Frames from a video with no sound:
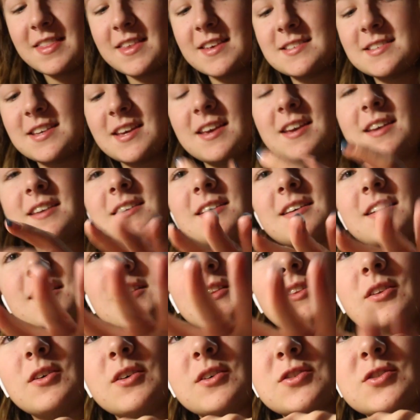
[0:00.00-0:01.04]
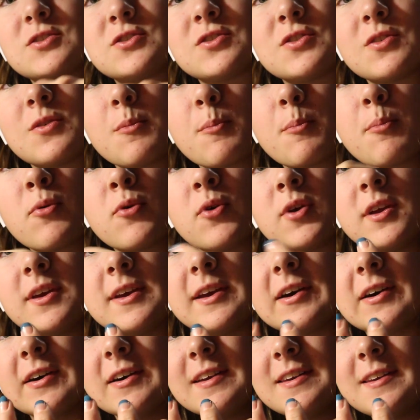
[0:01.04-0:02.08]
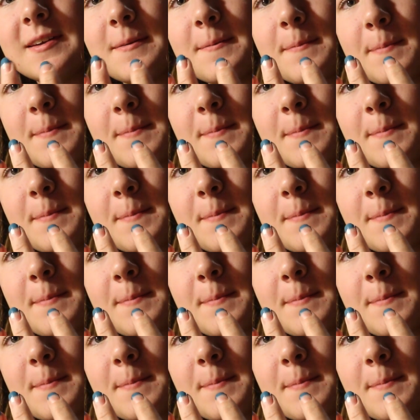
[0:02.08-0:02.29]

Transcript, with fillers: This hand looks pretty good.